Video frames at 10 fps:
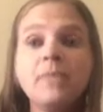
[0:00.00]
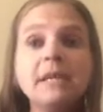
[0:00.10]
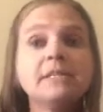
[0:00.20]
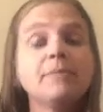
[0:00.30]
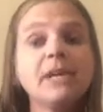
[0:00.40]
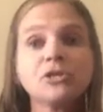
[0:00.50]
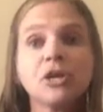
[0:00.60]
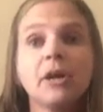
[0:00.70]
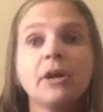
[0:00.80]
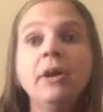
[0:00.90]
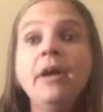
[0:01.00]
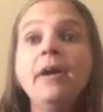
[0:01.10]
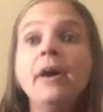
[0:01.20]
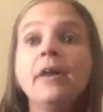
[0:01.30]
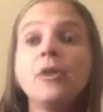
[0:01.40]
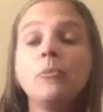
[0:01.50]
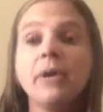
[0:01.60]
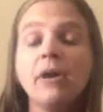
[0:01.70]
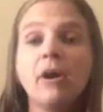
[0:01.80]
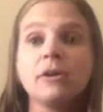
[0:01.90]
to make sure that
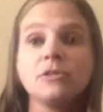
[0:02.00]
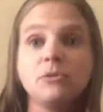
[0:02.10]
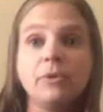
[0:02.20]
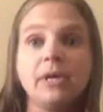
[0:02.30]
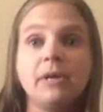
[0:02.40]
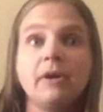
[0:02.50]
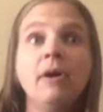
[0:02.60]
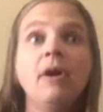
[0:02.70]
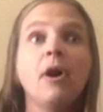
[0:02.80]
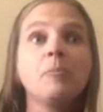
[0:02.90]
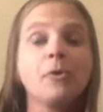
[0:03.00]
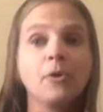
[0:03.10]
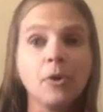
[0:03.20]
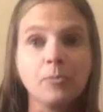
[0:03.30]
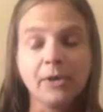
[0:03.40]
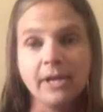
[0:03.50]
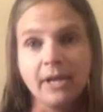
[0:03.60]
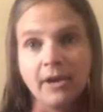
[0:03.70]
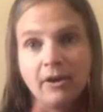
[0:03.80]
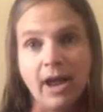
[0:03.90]
we are doing appropriate
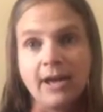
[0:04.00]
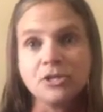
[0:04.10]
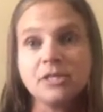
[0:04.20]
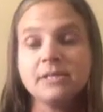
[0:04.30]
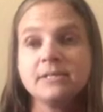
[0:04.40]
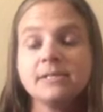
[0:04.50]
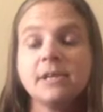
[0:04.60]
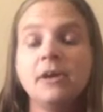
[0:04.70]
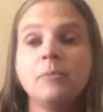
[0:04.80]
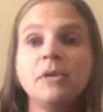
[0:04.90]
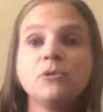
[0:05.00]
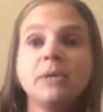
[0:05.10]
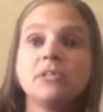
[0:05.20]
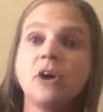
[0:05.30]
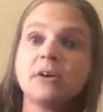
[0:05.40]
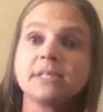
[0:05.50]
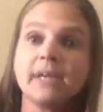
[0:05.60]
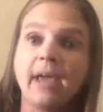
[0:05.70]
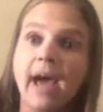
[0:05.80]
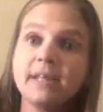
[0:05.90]
interactions between dogs
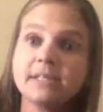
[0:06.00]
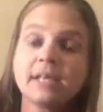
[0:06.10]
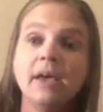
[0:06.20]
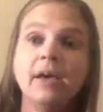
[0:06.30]
and cats